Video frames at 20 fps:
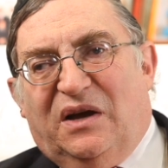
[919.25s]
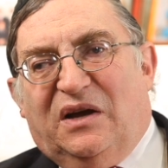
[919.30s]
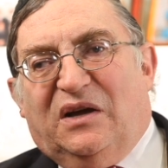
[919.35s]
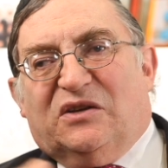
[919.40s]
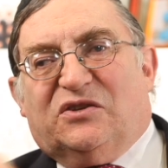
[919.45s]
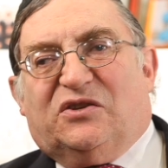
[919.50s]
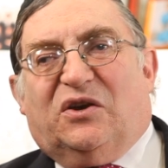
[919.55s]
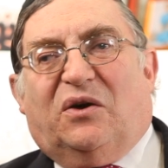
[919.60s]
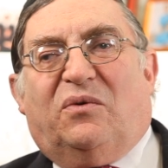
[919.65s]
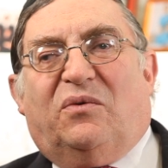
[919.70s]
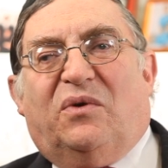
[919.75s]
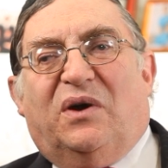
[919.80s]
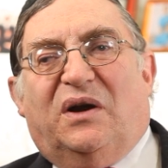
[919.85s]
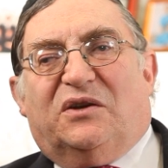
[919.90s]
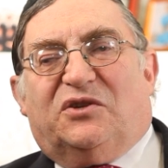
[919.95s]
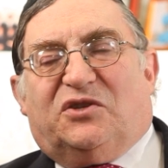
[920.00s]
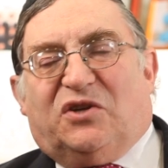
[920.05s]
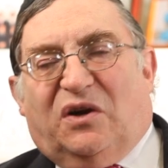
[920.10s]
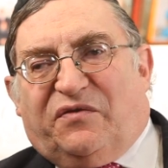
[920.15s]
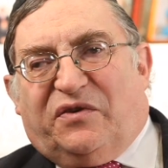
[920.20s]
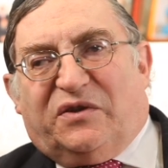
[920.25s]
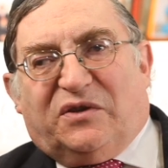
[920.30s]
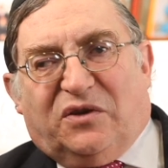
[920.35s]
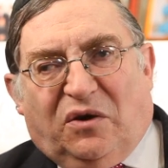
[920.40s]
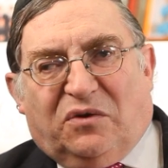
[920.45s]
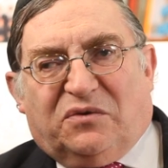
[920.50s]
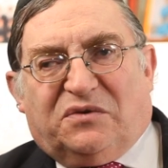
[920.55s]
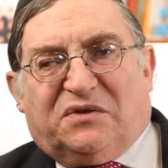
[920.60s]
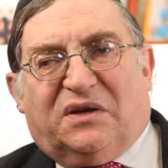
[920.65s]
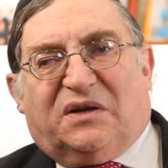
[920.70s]
So Shaphan
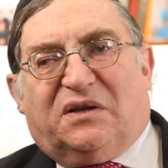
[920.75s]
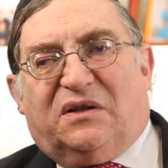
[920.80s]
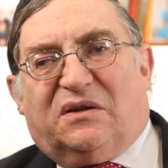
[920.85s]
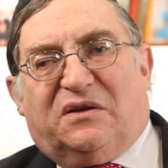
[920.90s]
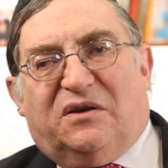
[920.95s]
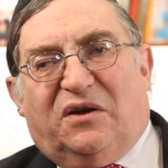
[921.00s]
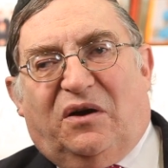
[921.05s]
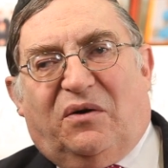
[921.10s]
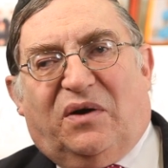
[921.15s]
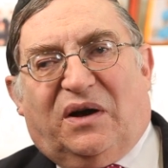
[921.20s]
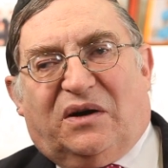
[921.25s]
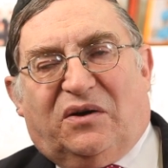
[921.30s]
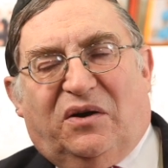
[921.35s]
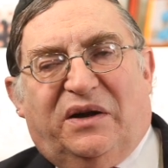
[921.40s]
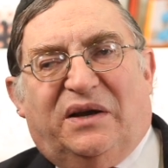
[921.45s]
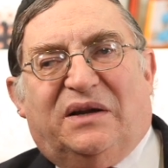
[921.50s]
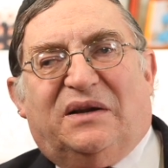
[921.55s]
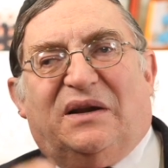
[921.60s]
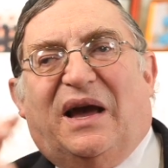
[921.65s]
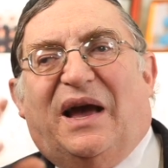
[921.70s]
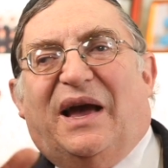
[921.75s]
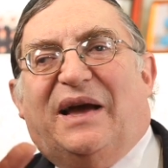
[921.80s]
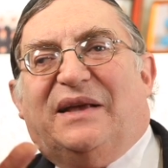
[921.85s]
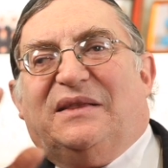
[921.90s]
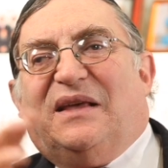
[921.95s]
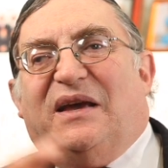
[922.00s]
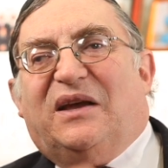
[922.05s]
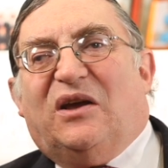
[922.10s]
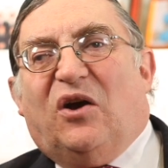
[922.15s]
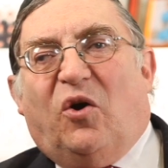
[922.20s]
goes to Chilkiyo HaKohen, and
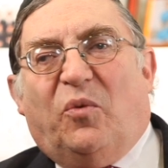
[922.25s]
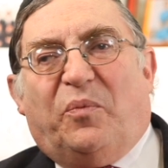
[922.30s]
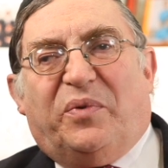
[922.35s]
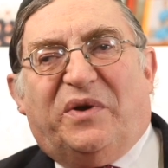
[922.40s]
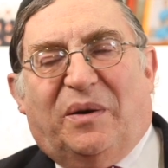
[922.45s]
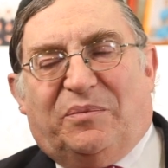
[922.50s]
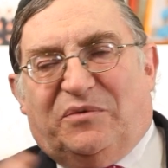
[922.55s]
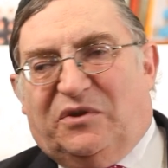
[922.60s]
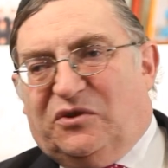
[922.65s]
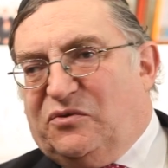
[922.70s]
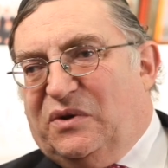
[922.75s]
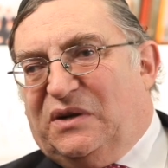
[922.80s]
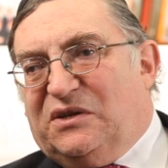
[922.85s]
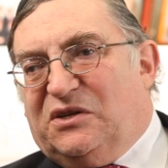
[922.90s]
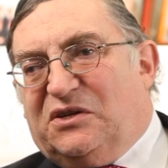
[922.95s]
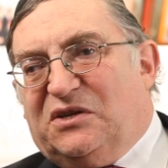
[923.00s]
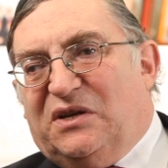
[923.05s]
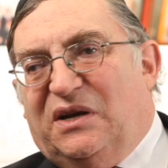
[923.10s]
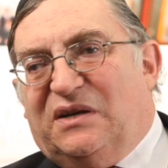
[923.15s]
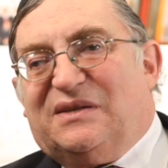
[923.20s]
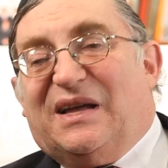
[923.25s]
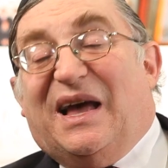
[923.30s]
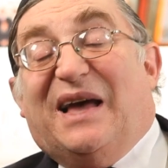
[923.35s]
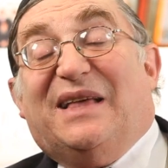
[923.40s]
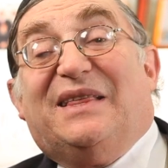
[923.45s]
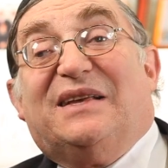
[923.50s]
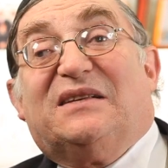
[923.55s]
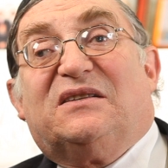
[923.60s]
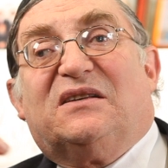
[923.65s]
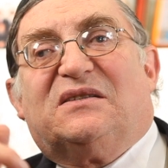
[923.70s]
they open up the treasure chest, and
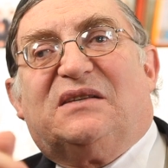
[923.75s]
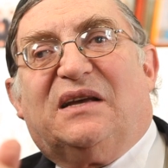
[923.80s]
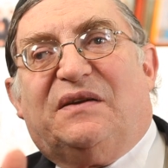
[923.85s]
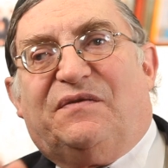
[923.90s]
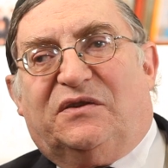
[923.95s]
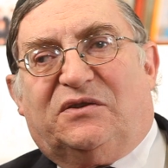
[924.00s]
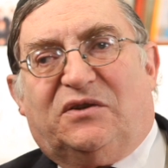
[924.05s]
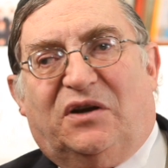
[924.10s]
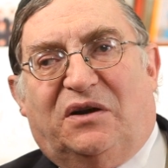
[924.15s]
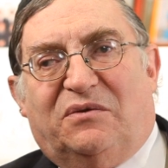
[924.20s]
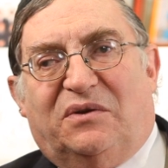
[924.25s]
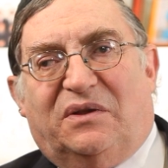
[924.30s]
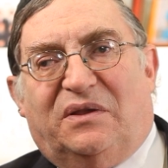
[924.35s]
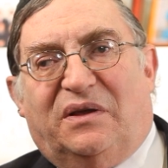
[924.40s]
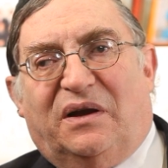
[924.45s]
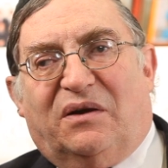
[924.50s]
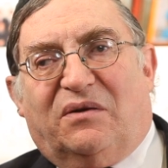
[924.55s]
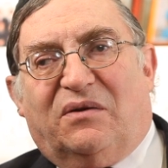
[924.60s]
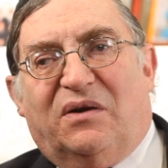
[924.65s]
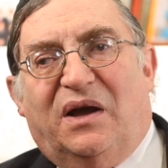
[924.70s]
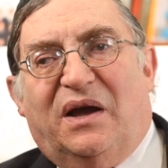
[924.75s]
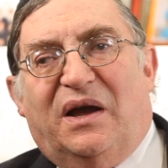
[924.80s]
there's a Sefer Torah there.